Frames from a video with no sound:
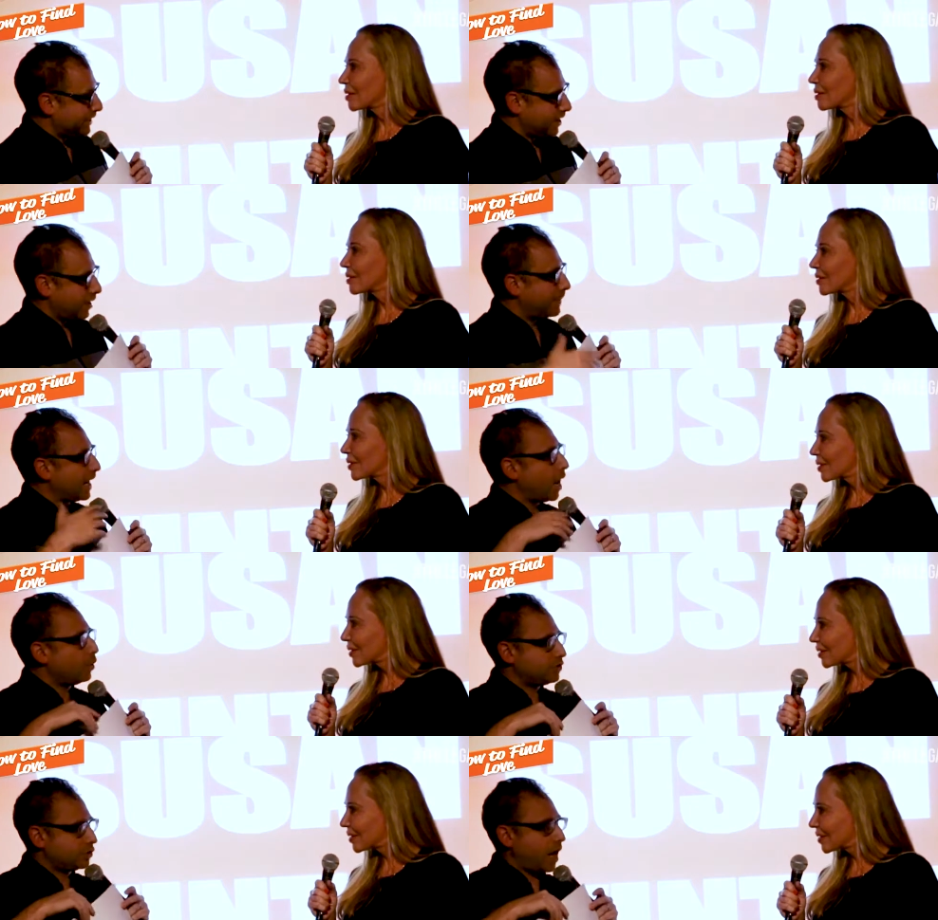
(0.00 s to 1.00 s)
Speaker 1: dater. I mean, I
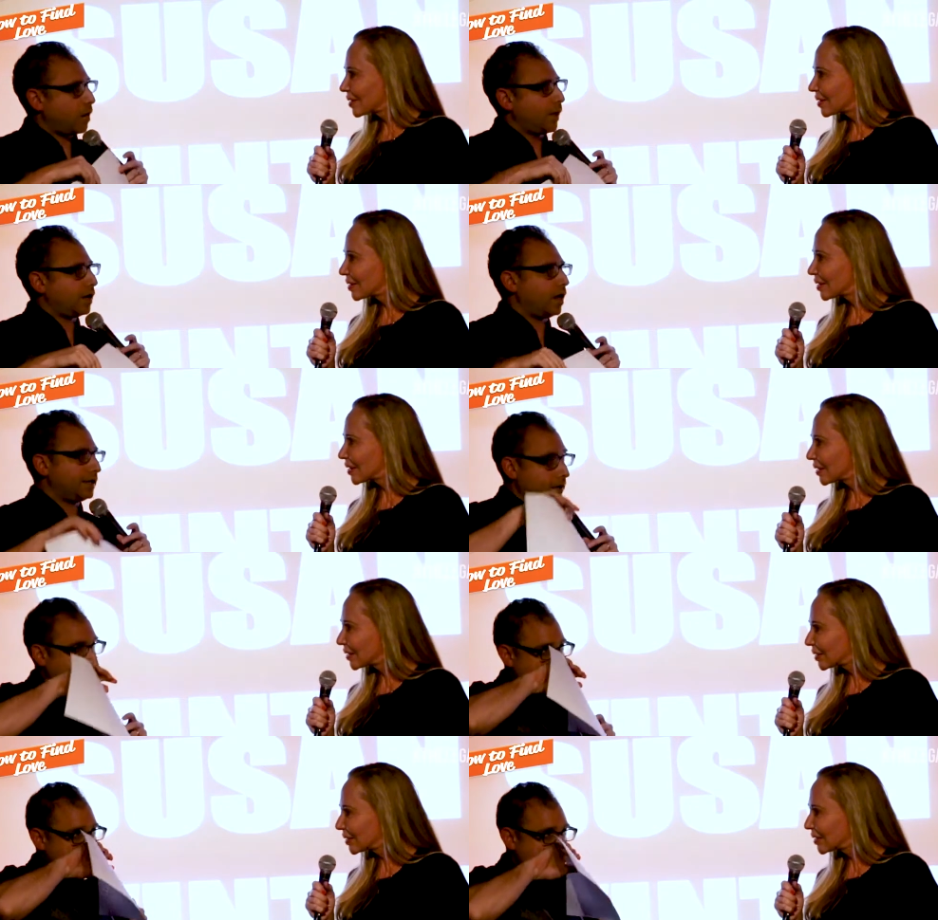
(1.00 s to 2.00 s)
was, I went on in
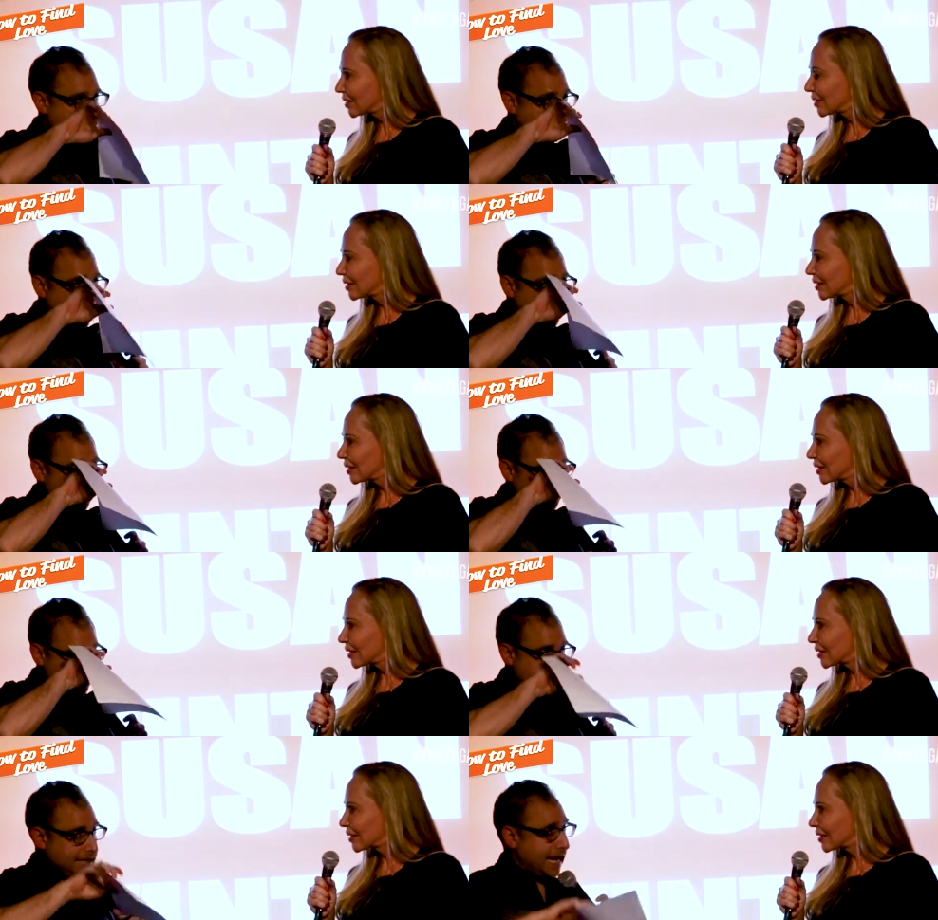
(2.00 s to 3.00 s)
about a year
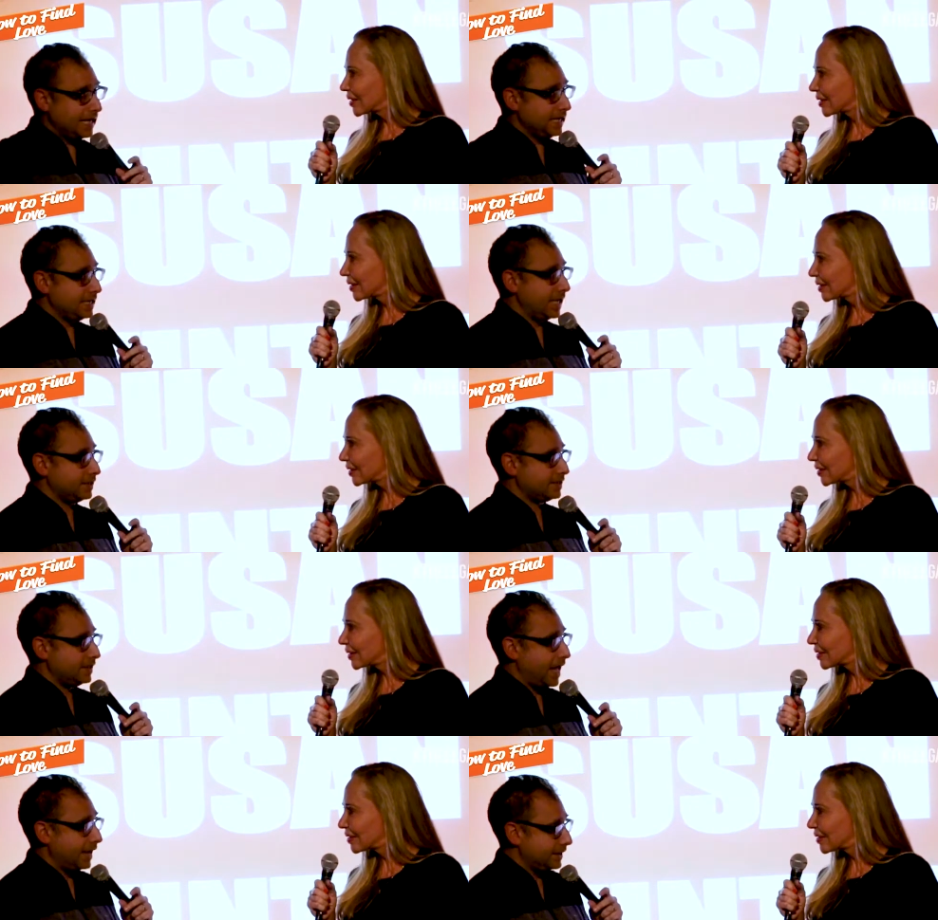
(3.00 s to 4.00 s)
period 80 dates
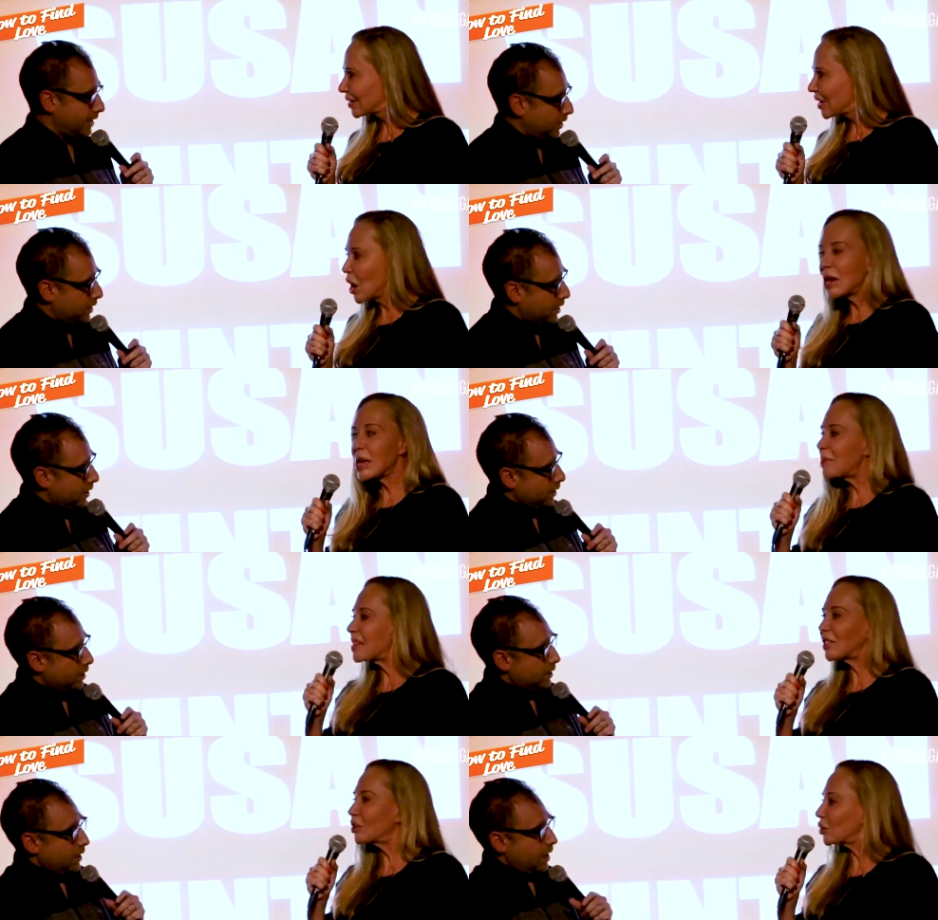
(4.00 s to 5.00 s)
in that year.
Speaker 2: Yeah, but
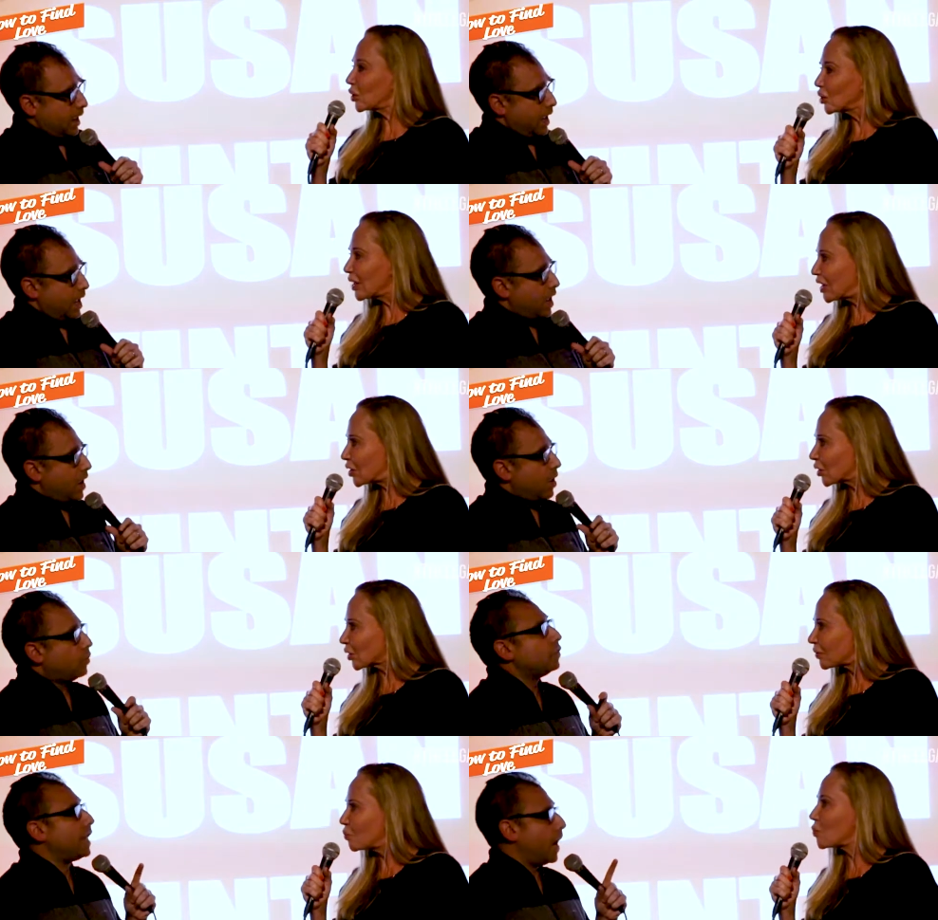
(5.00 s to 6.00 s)
that's your learning
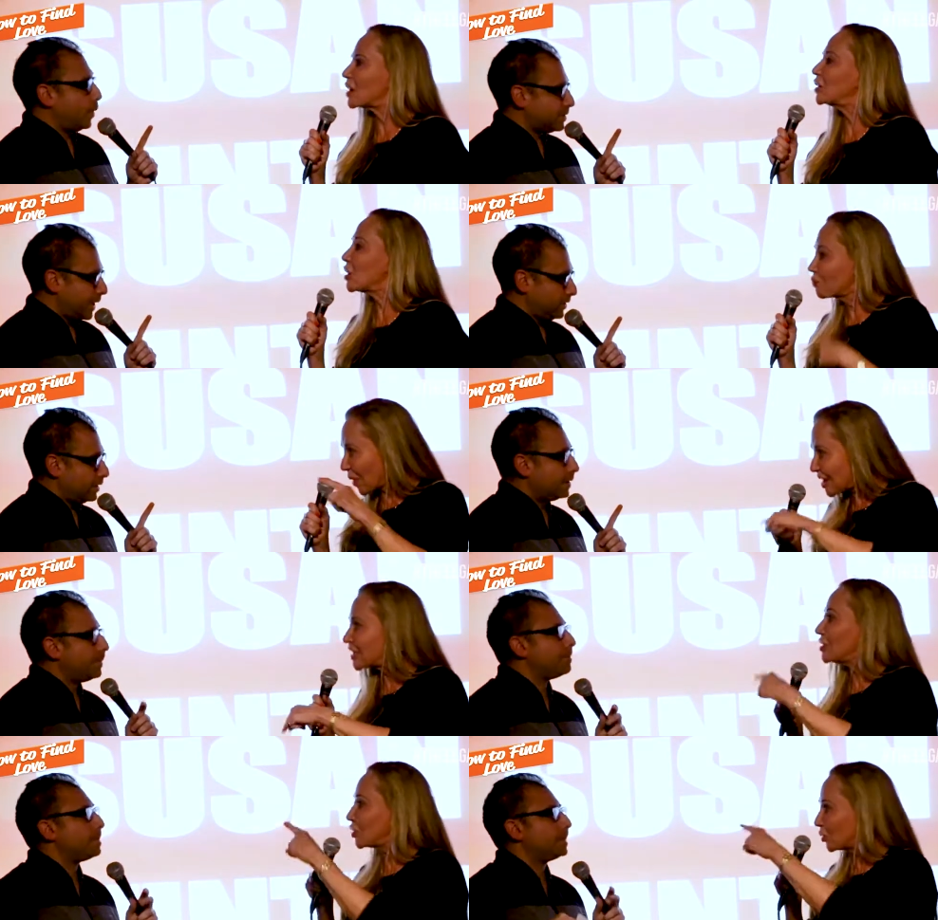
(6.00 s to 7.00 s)
curve. That what was my right.
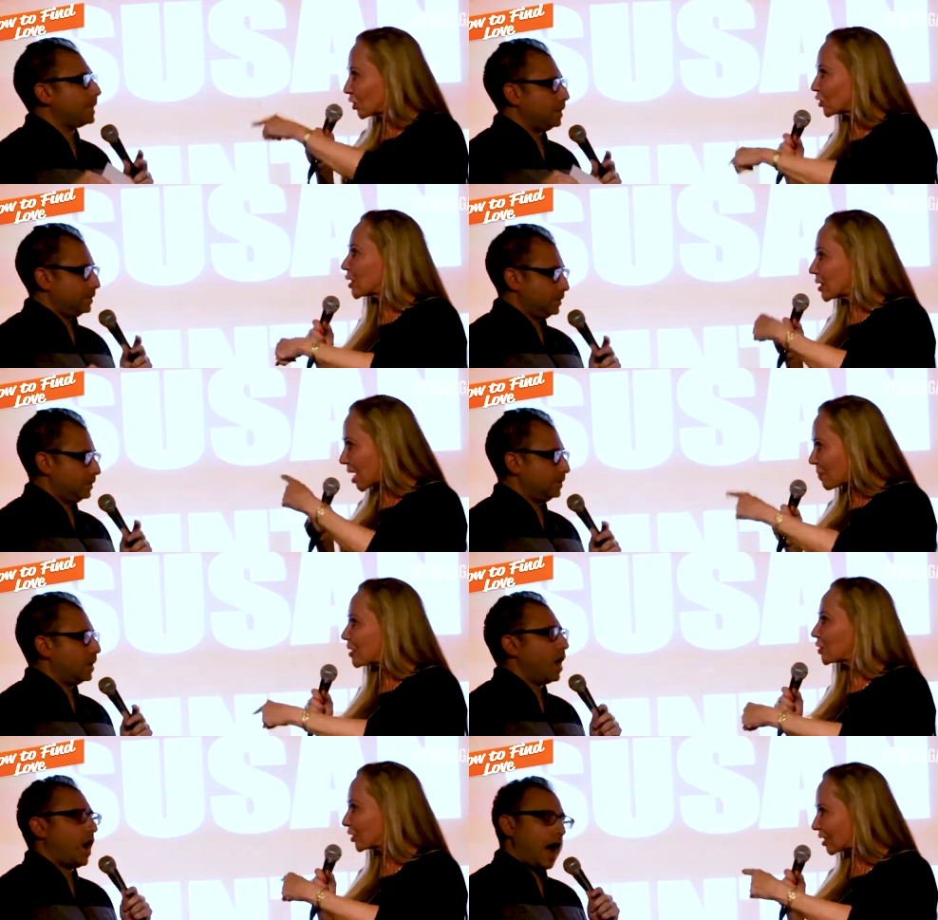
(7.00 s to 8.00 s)
Didn't you learn a lot
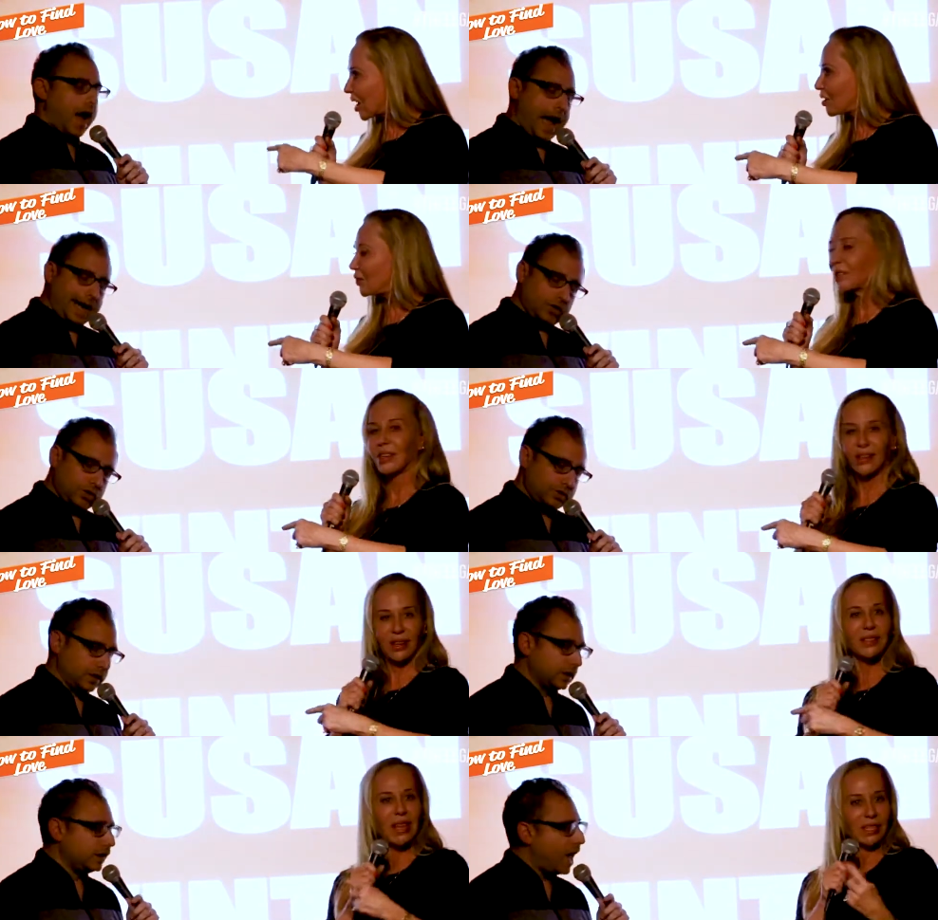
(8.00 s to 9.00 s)
about yourself? I learned a
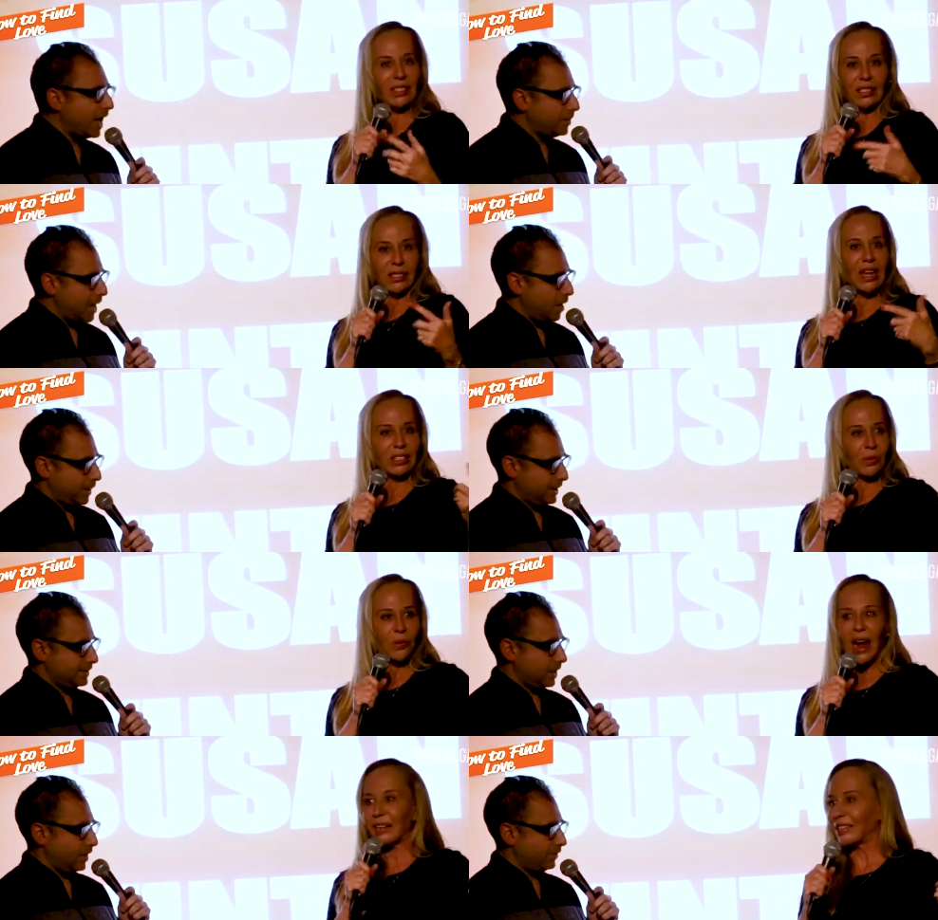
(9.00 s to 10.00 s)
that's, lot about that's
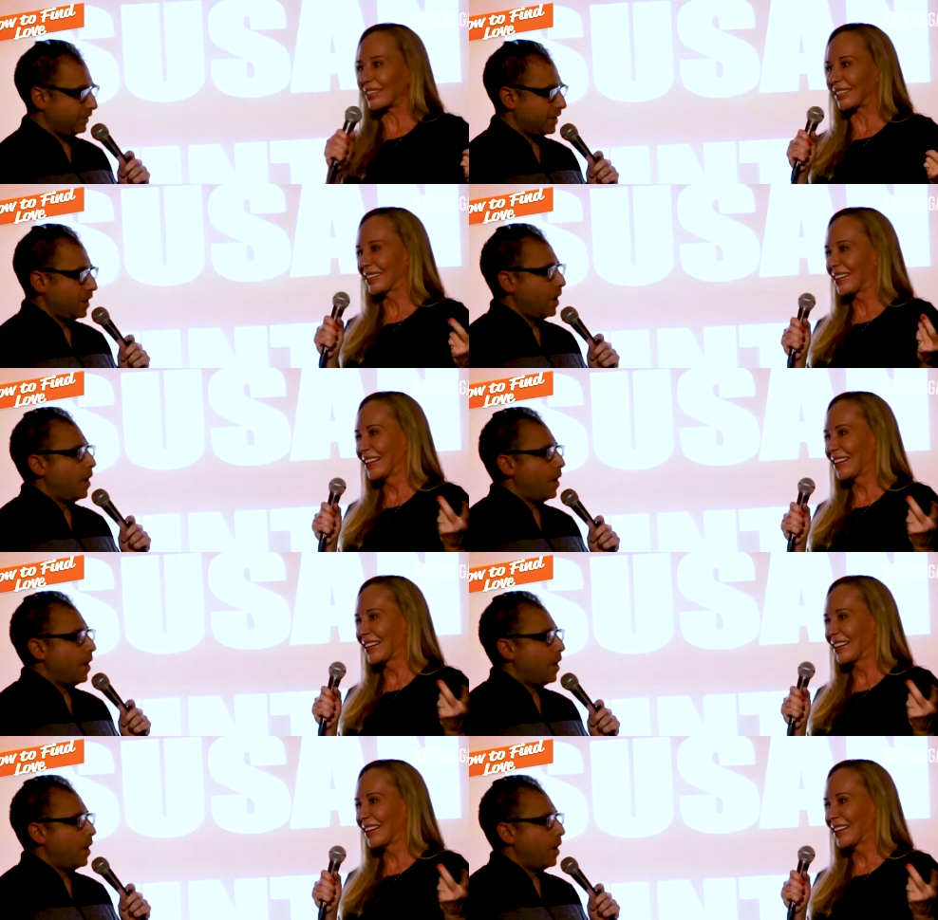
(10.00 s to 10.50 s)
myself. That's the practice.